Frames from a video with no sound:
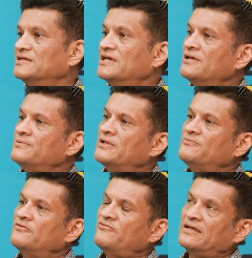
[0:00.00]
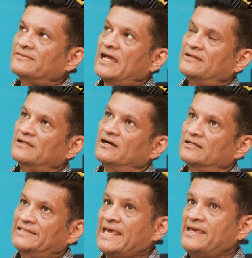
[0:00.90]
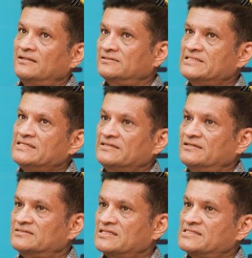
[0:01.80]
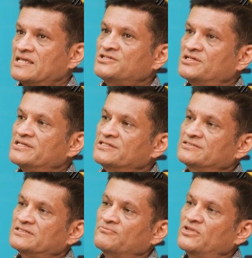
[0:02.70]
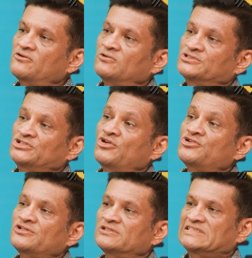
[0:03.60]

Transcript: In fact, that KLT, it's essentially something called social